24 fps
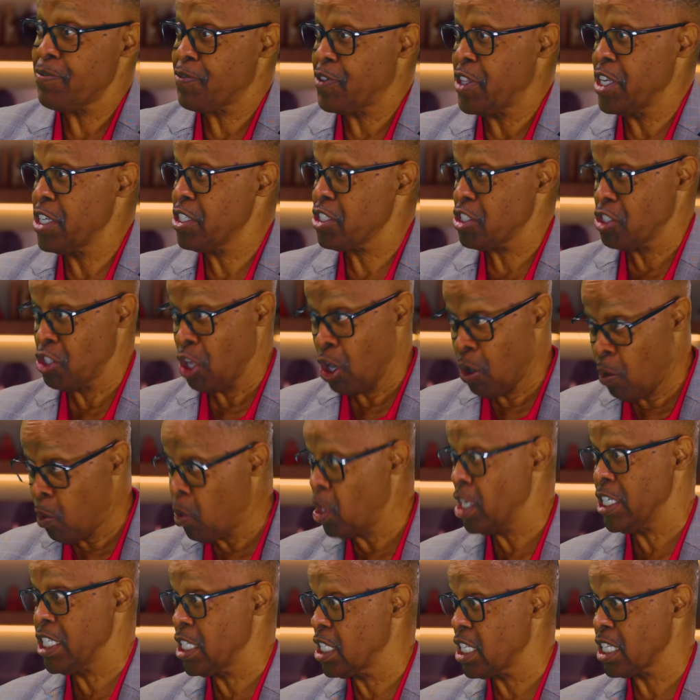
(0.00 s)
there's no one
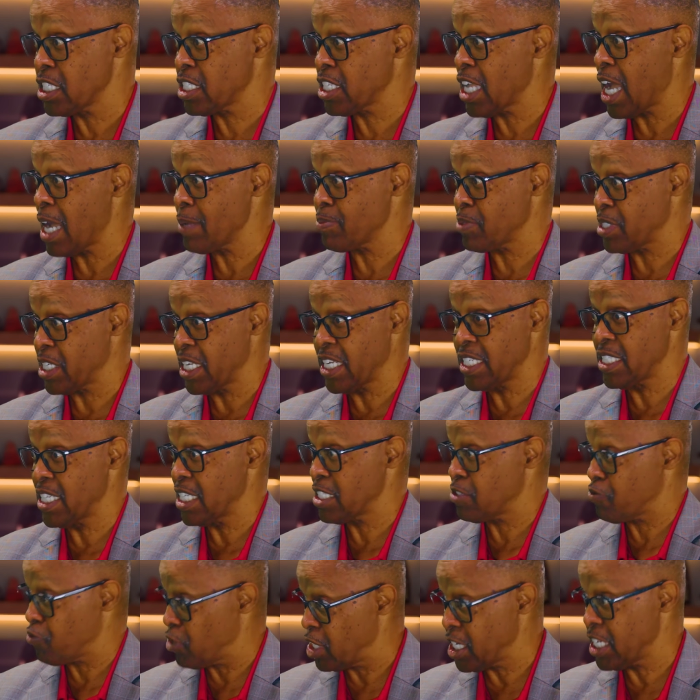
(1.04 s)
in the top 10 that's
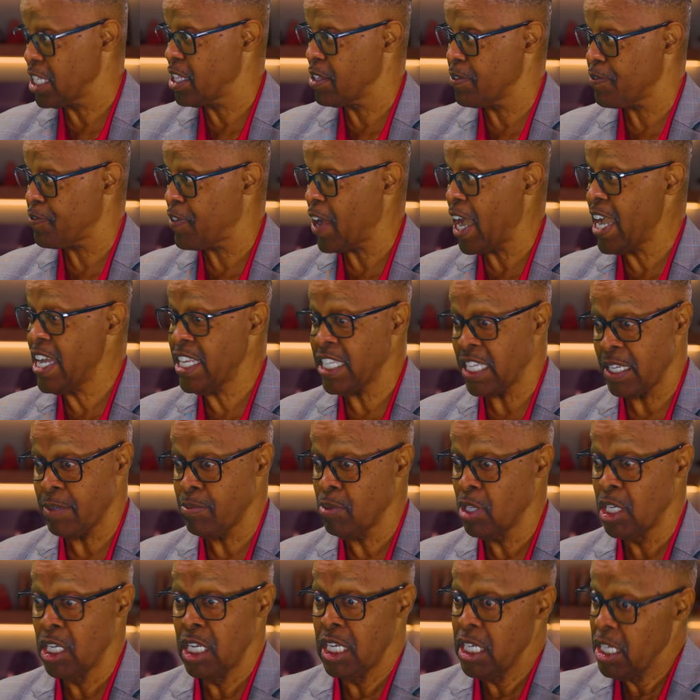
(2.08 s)
ready to fight him,
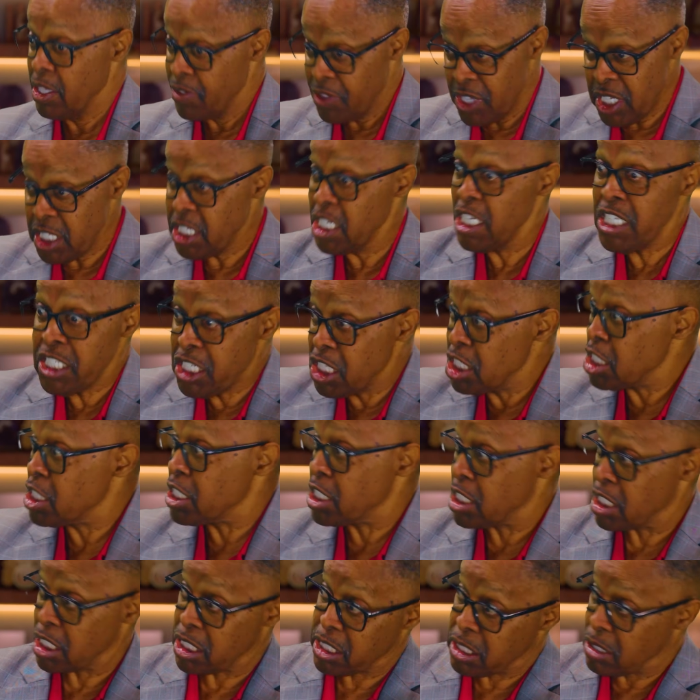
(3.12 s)
then
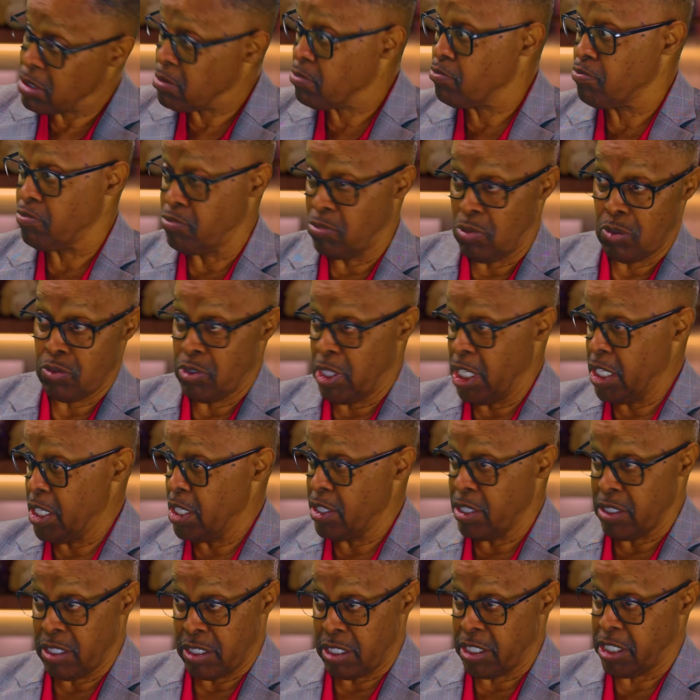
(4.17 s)

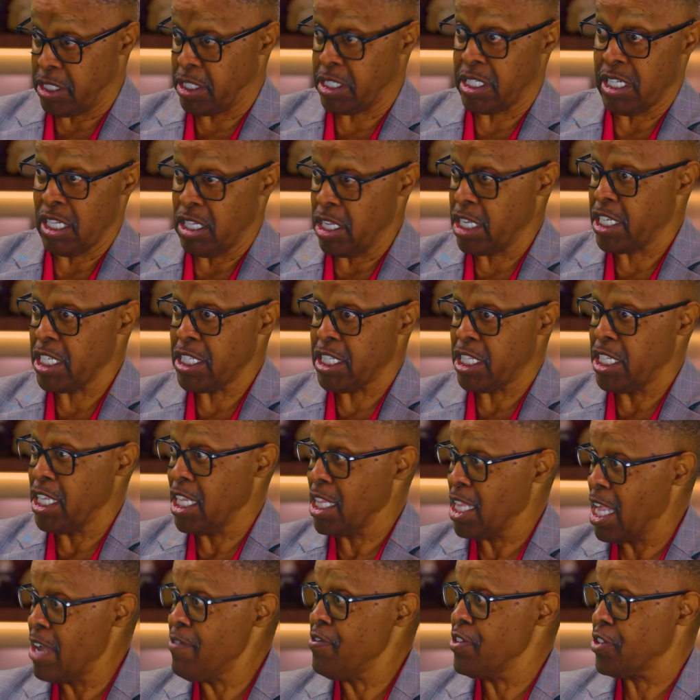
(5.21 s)
then look at the
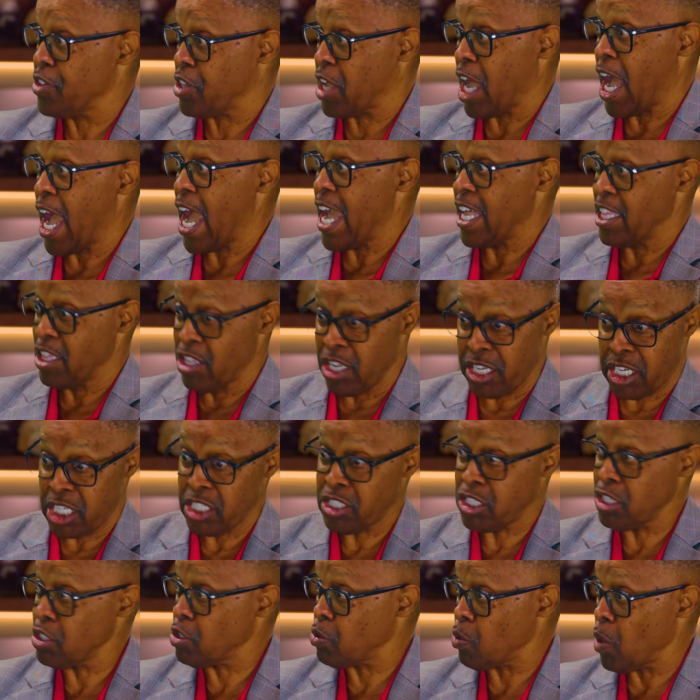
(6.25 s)
11th guy, look at the
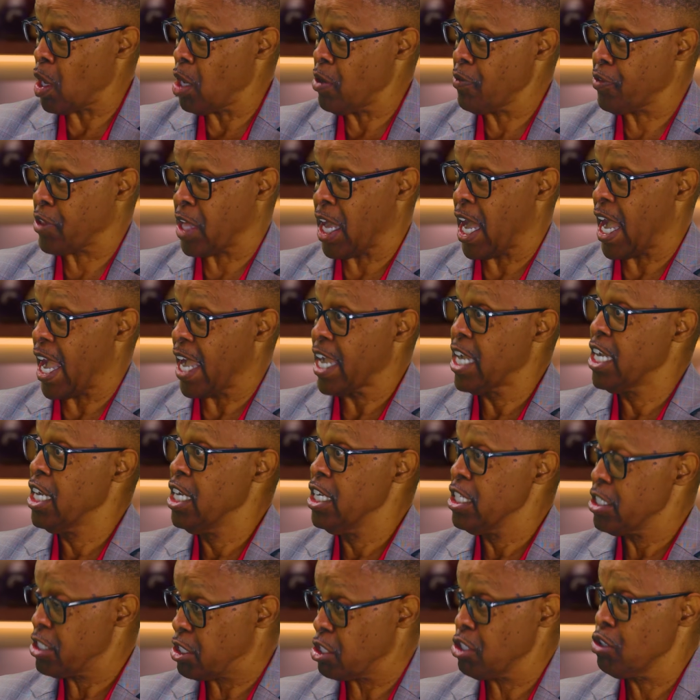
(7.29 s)
12th guy,
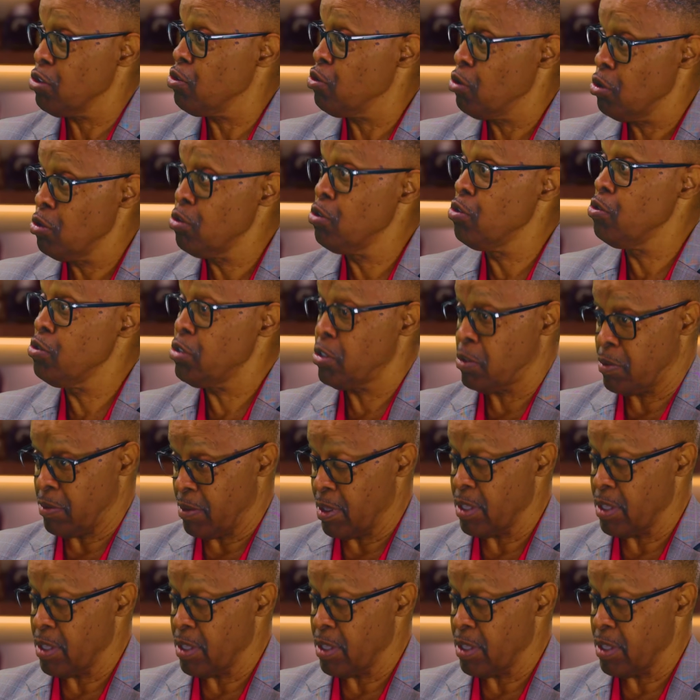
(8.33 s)
see who's